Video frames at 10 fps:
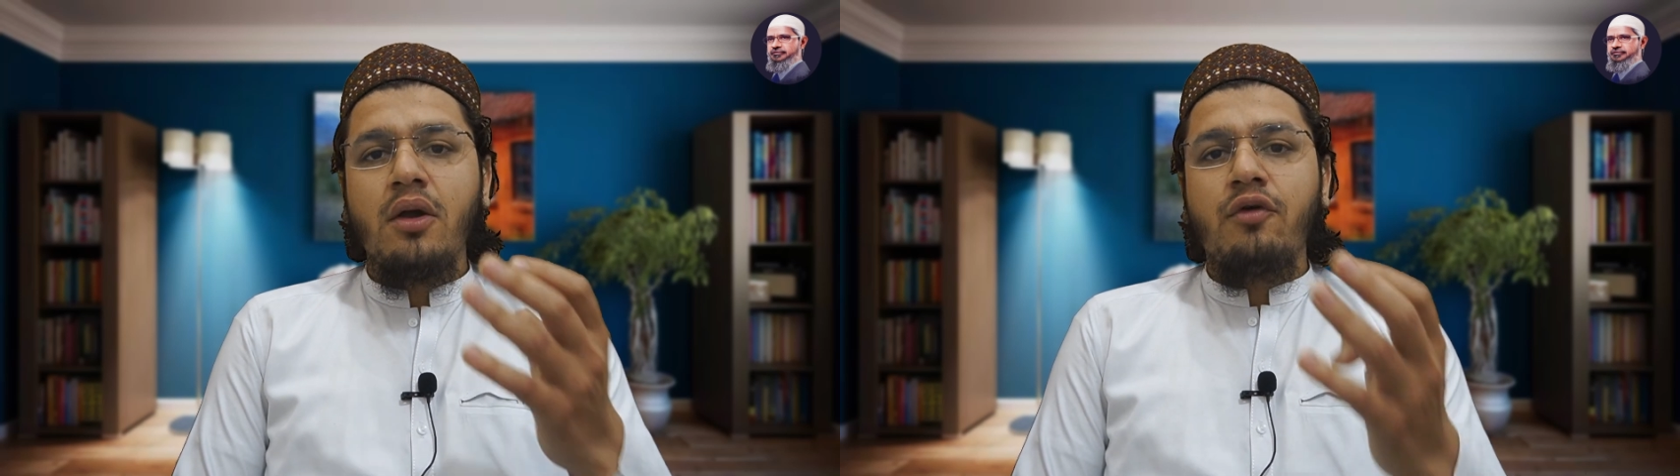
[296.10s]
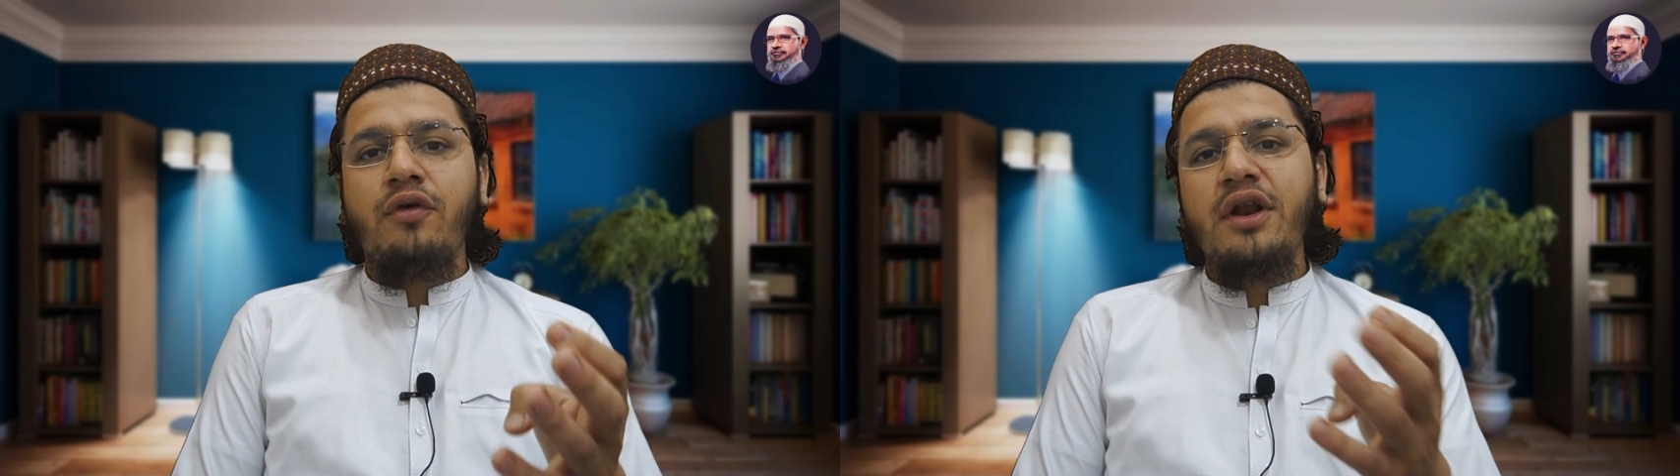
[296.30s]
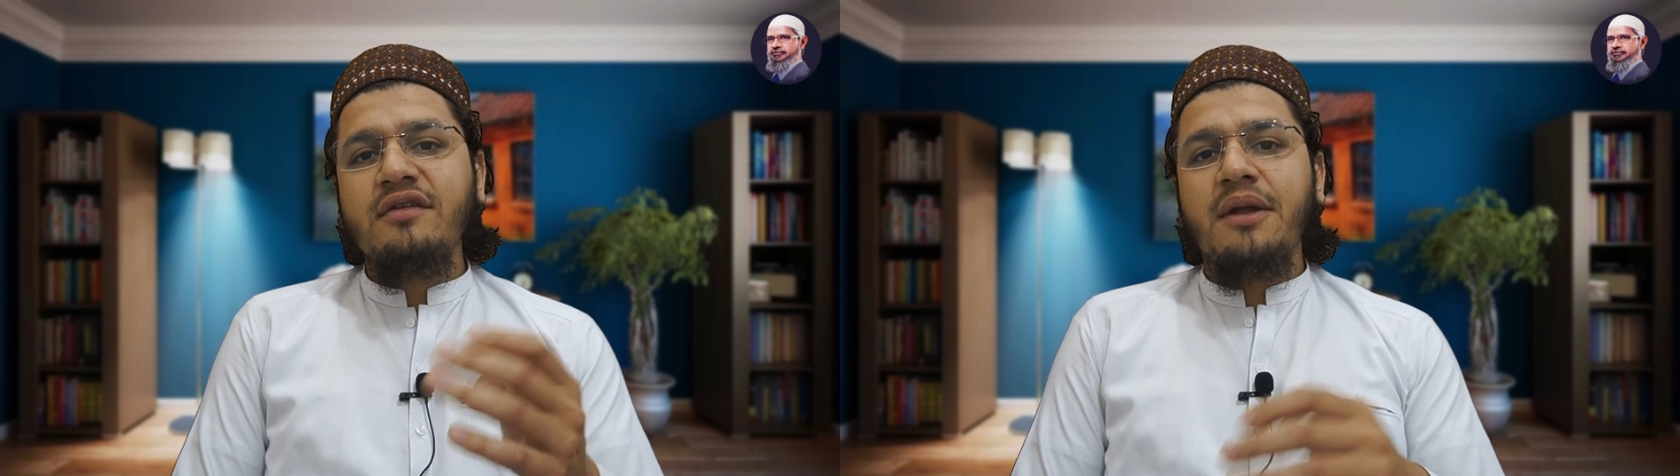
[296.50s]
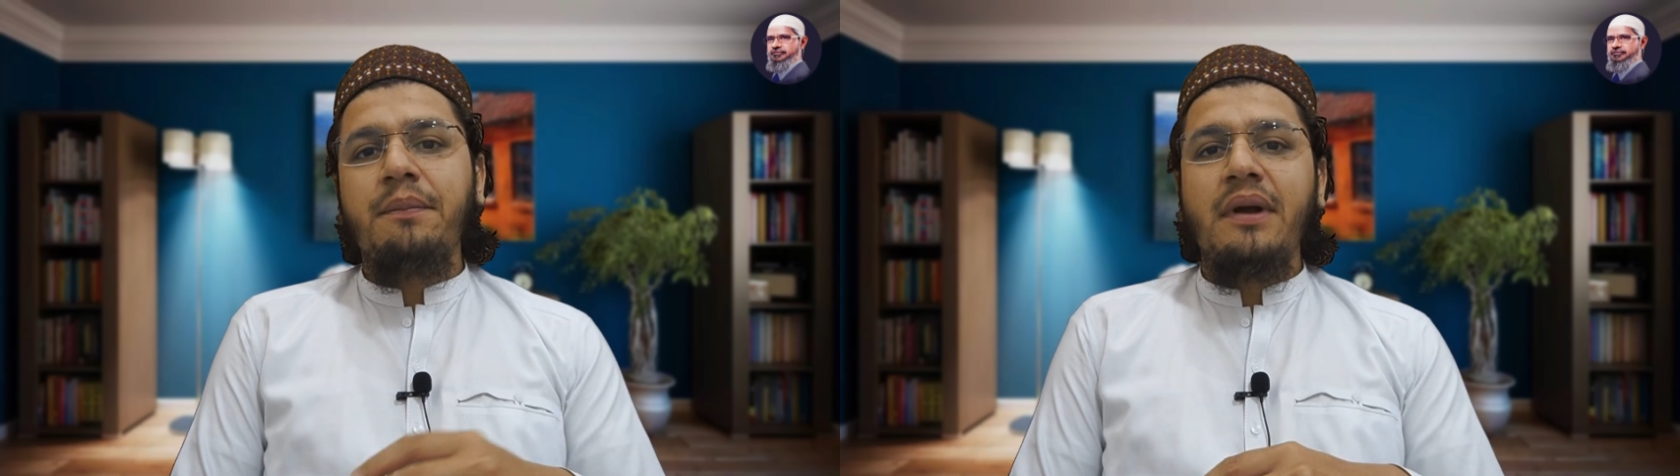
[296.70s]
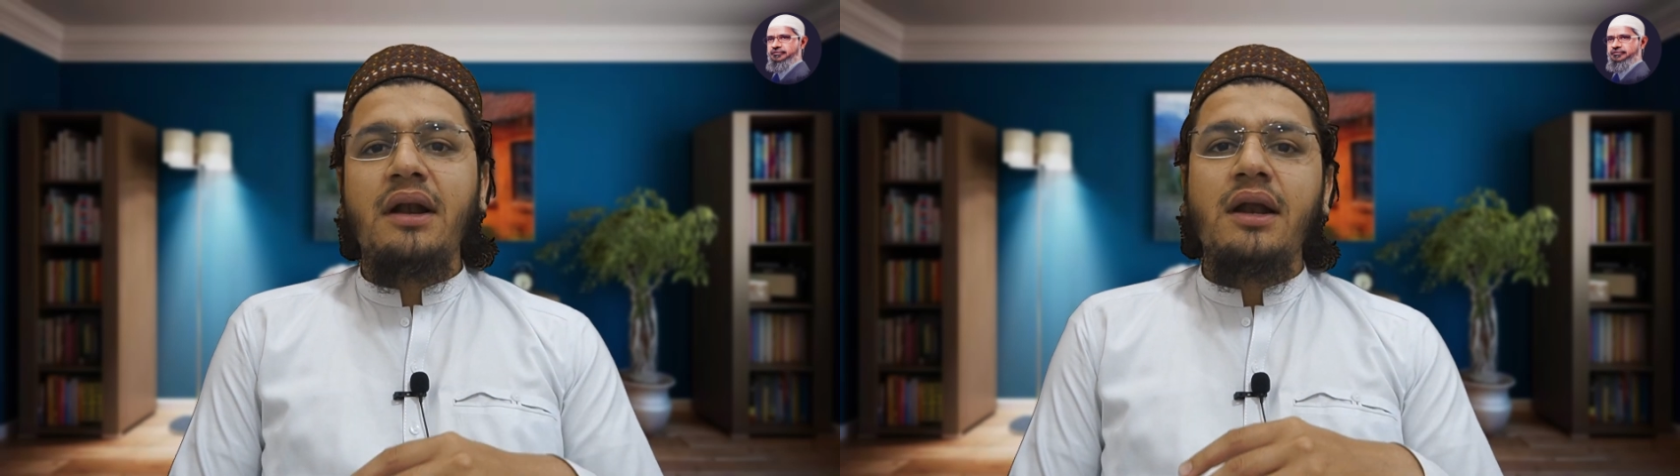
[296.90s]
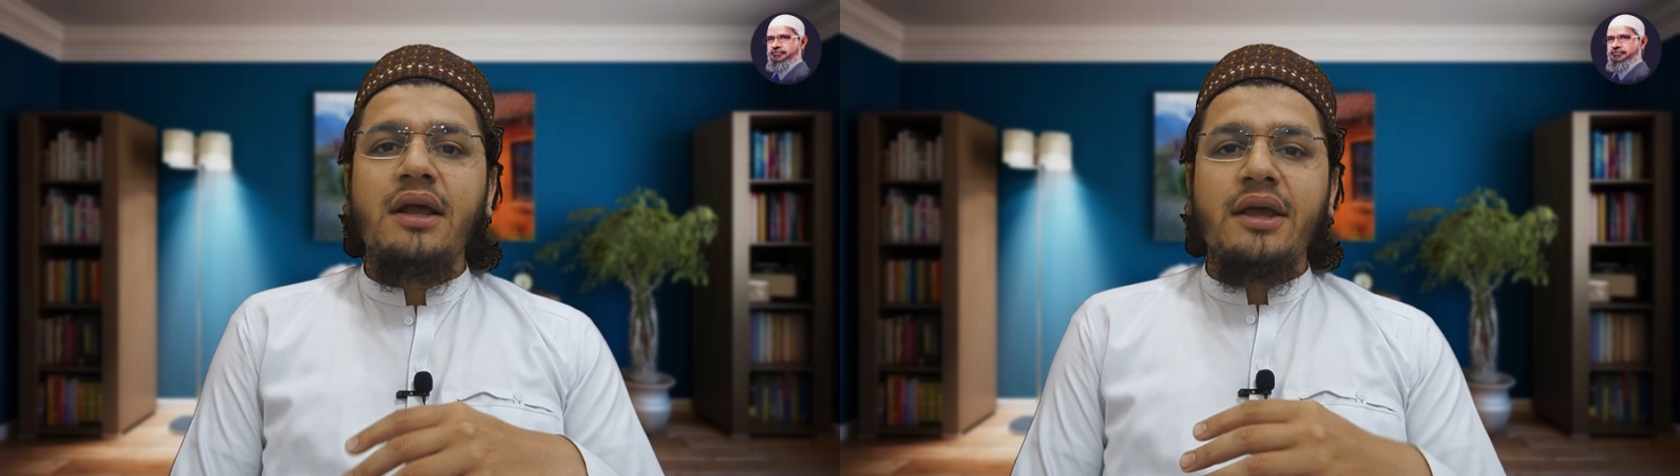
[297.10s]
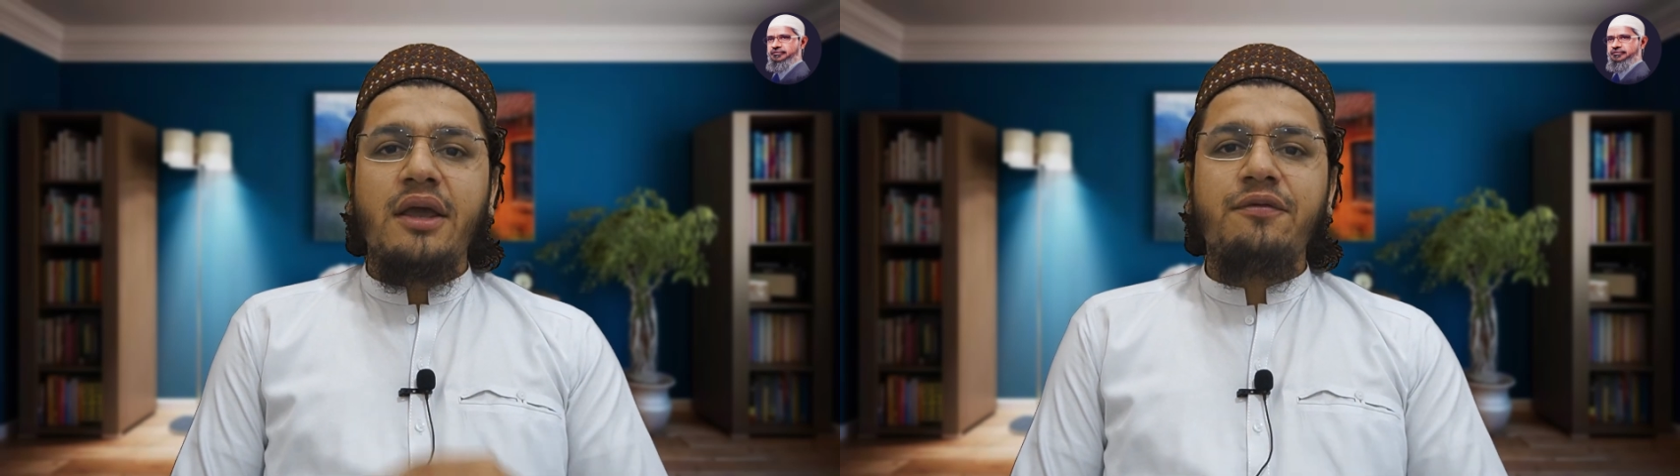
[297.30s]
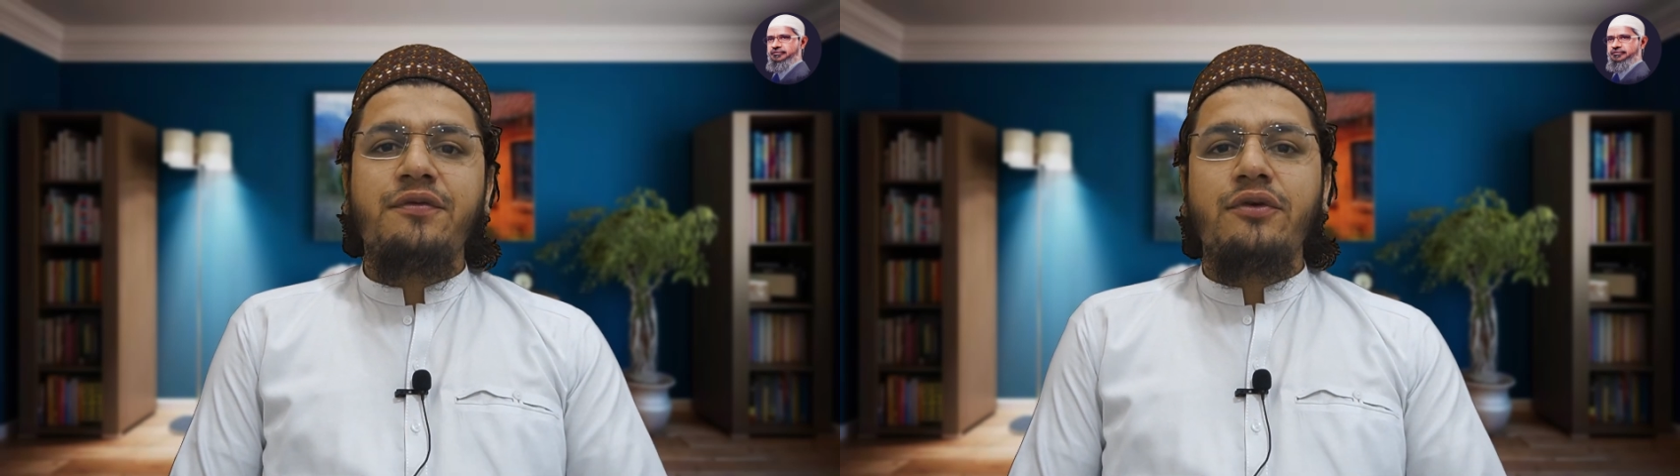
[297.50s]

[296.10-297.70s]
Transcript: For example, if